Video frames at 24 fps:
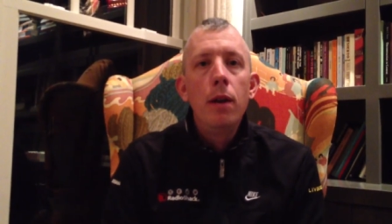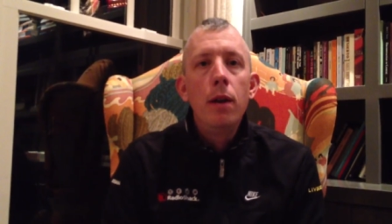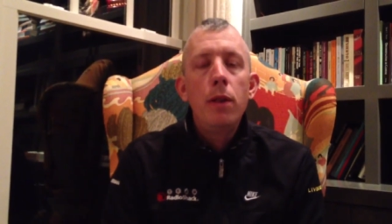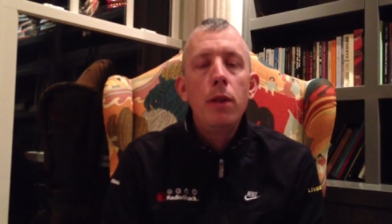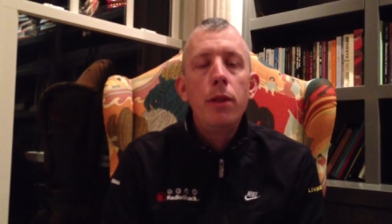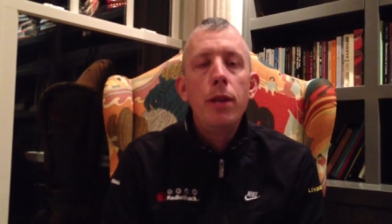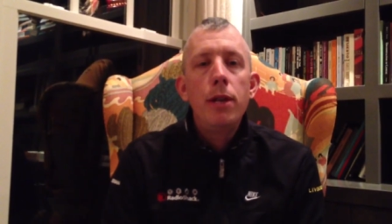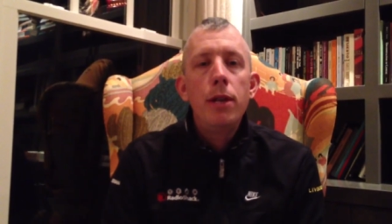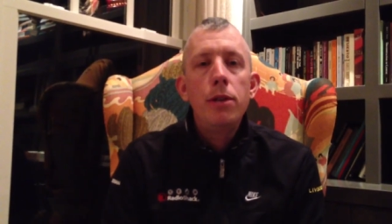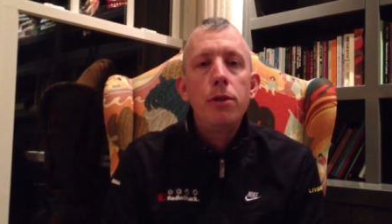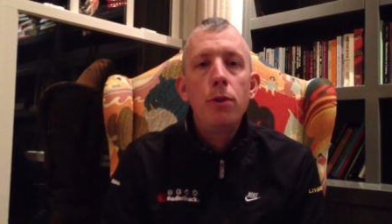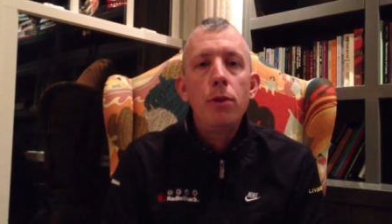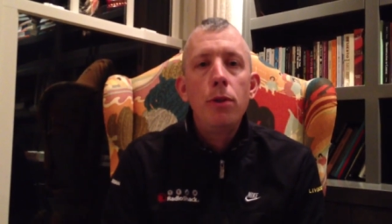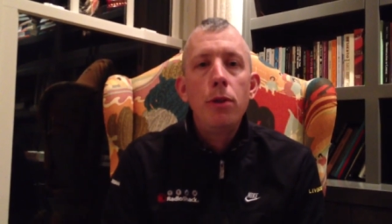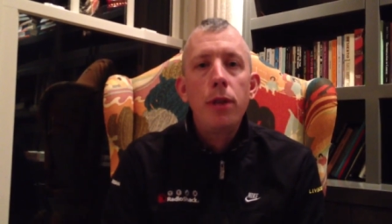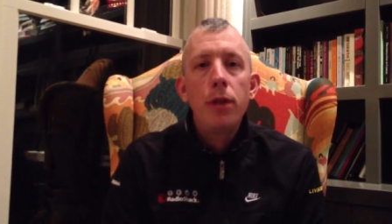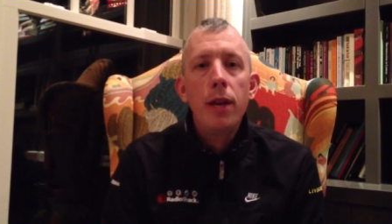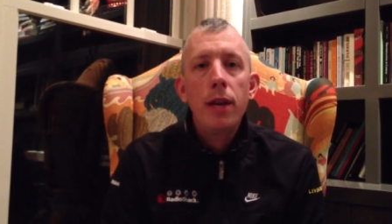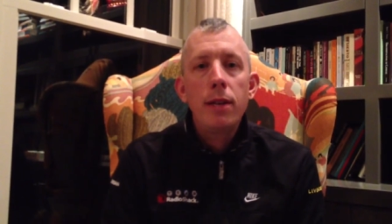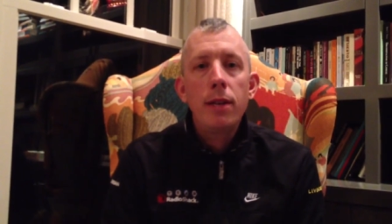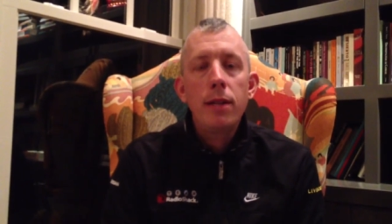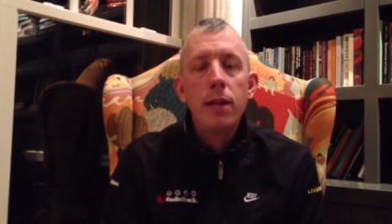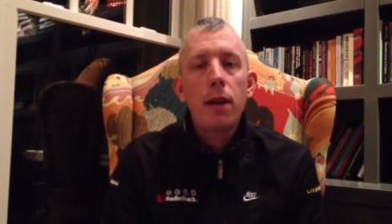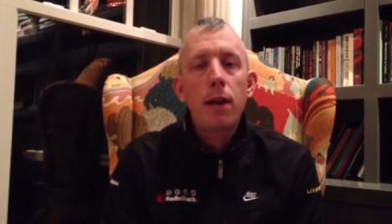They do
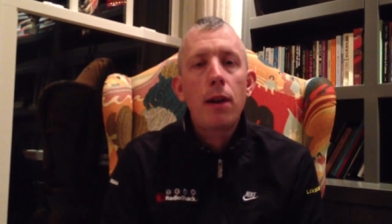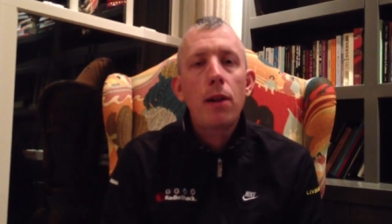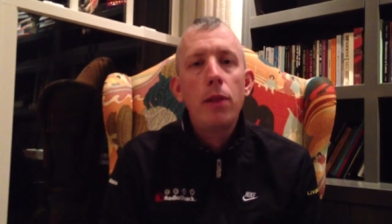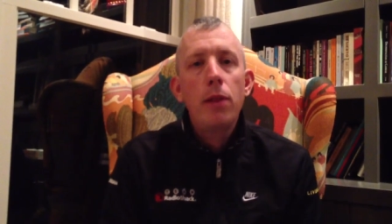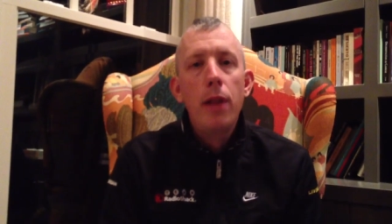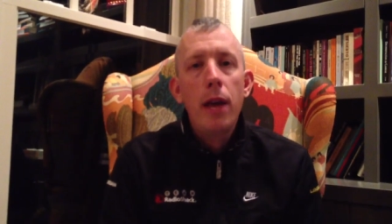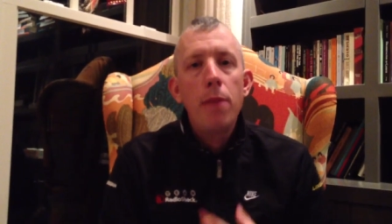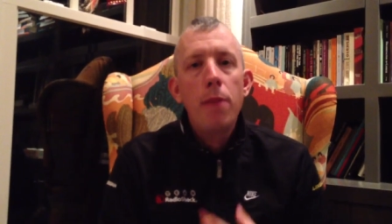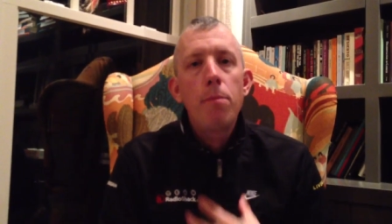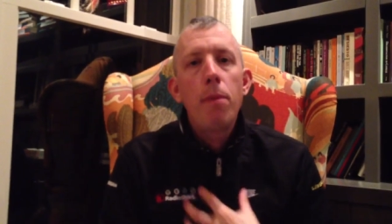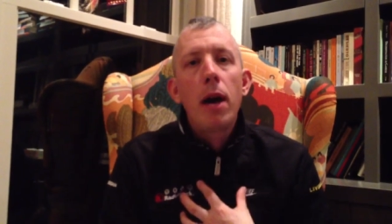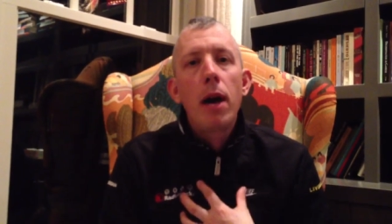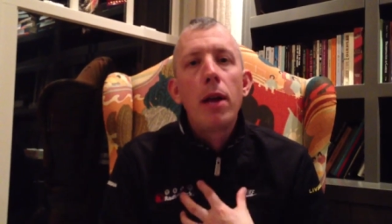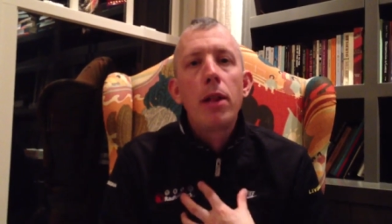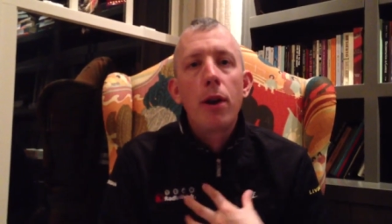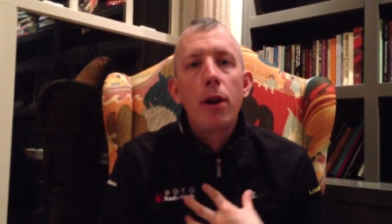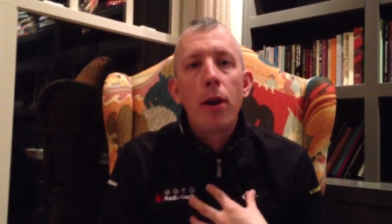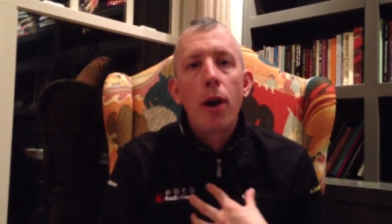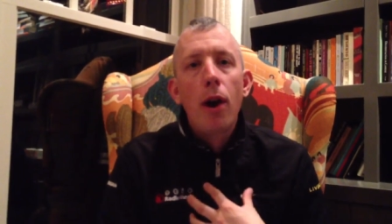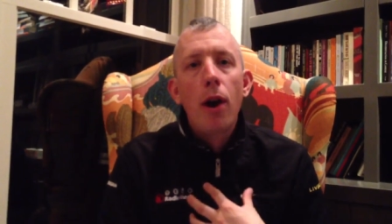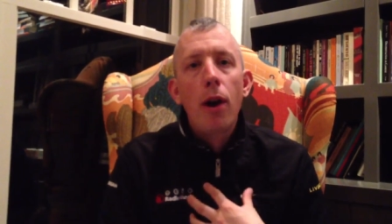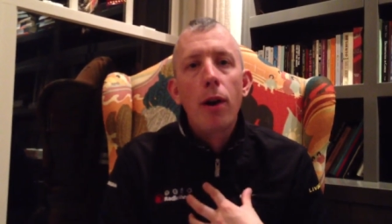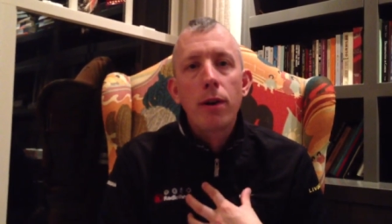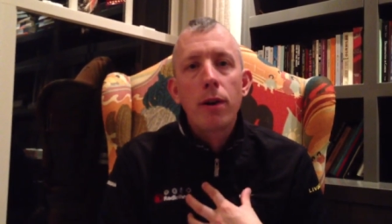things that are led by their
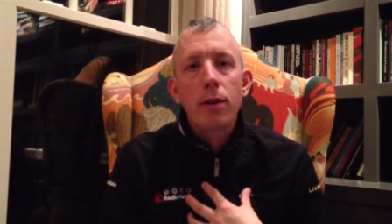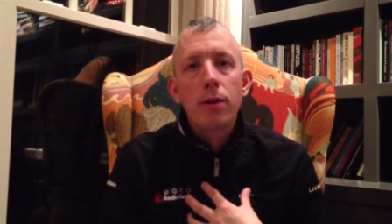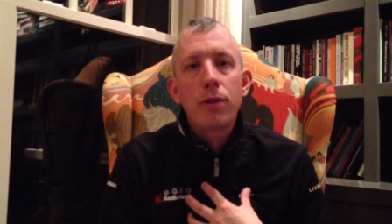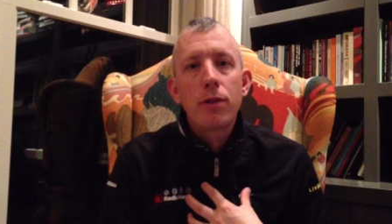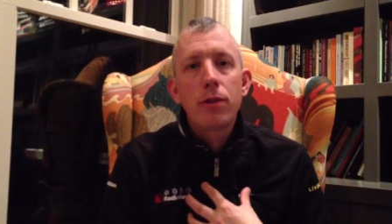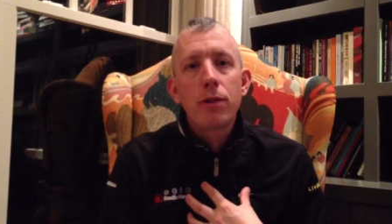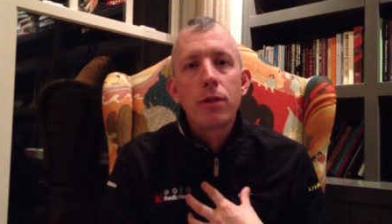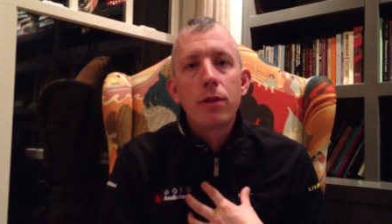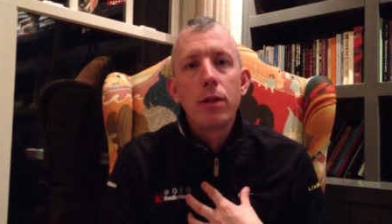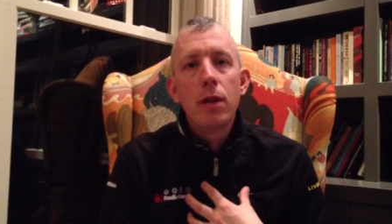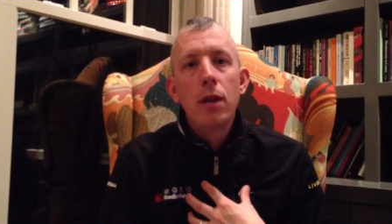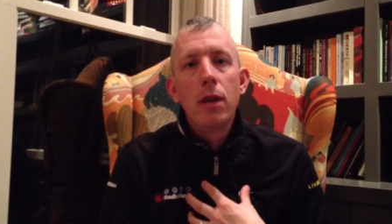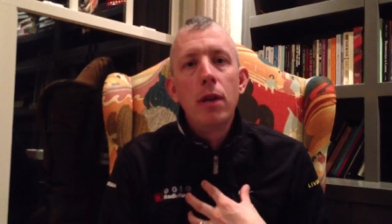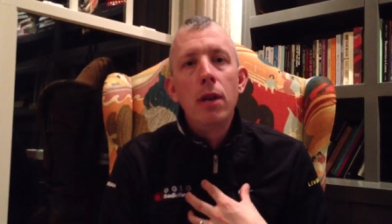hearts.